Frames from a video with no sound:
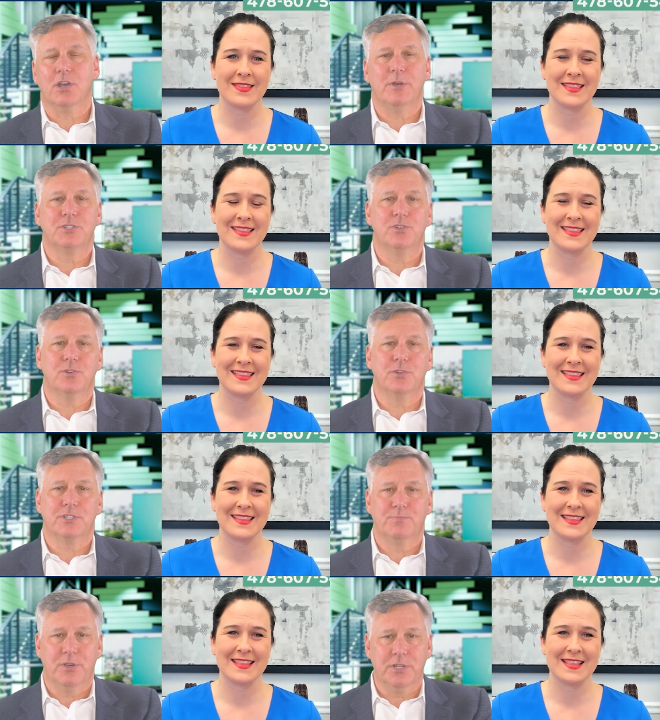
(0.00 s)
Speaker 1: about your
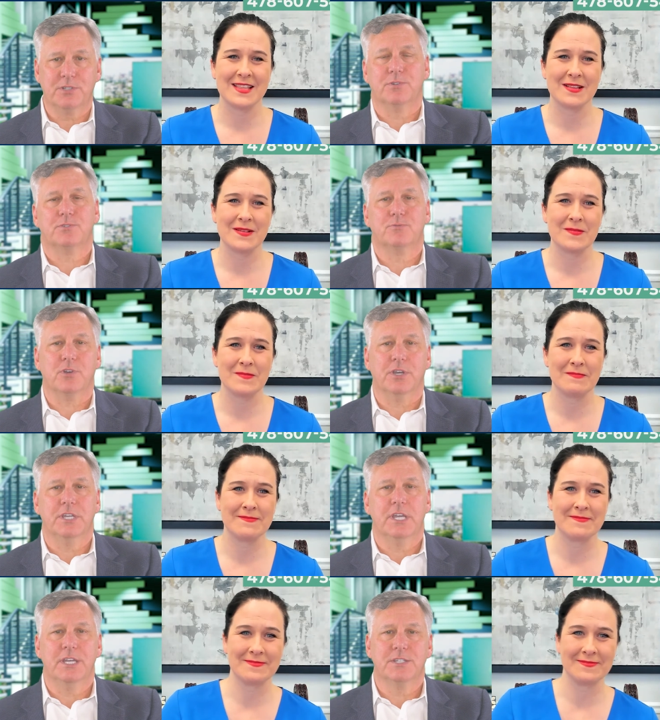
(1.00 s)
experience with
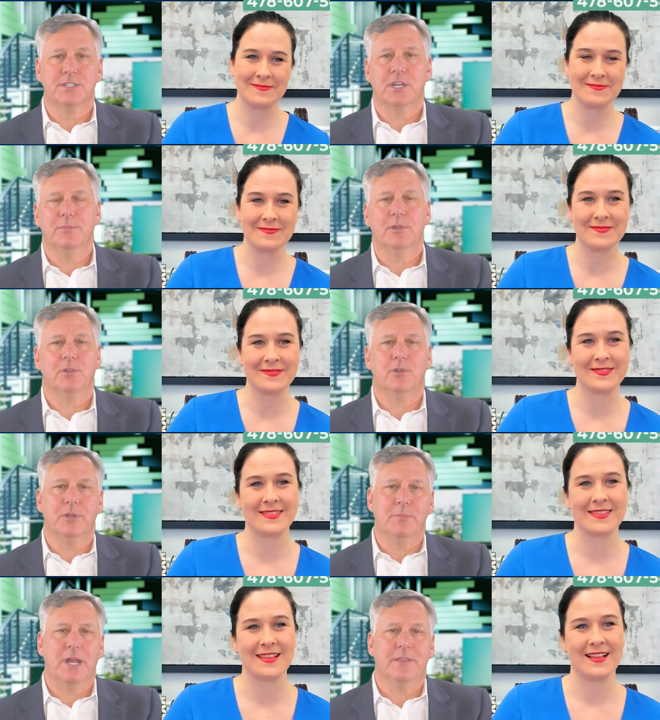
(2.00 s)
trucking cases. Tell me a little
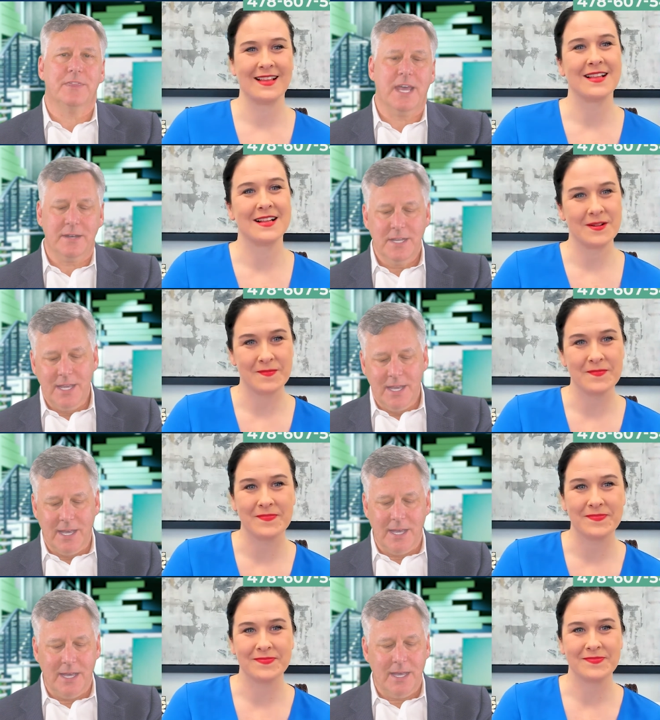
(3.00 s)
bit about that.
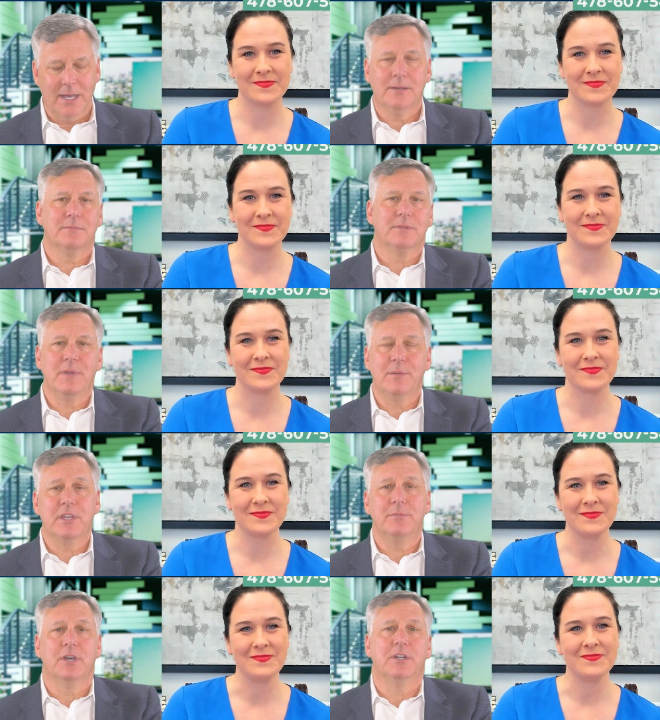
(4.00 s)
Uh, maybe
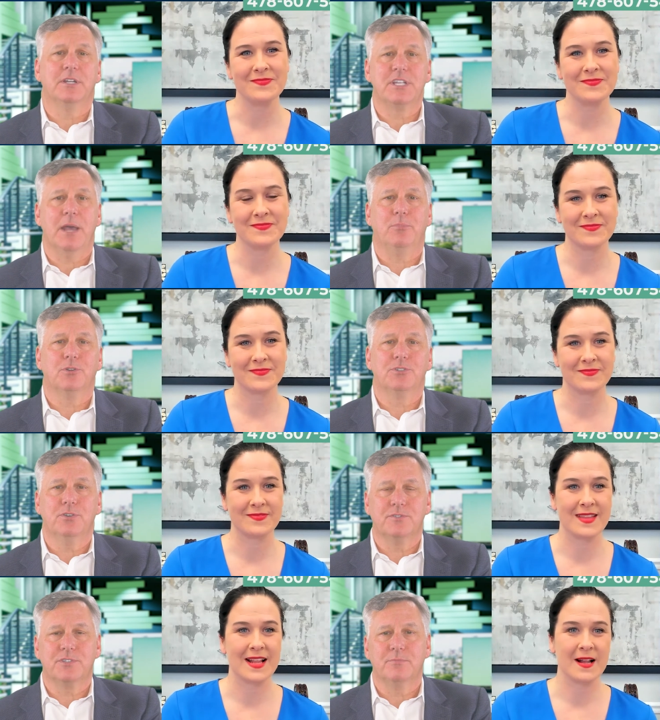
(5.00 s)
give me an example or
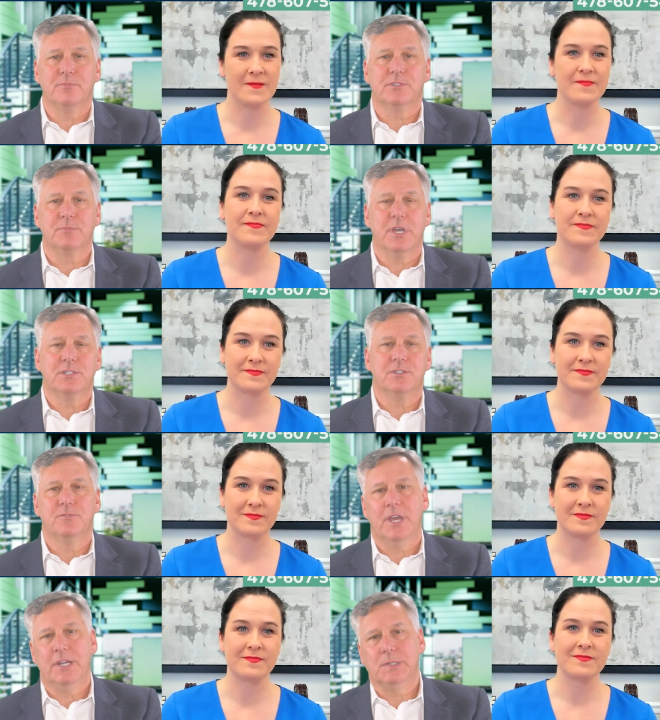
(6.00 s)
two of some, some cases
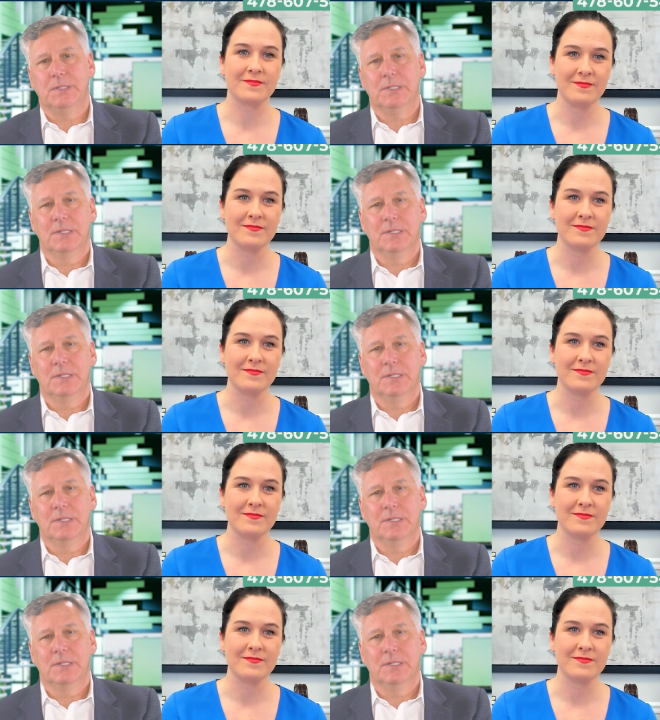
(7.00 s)
you've handled.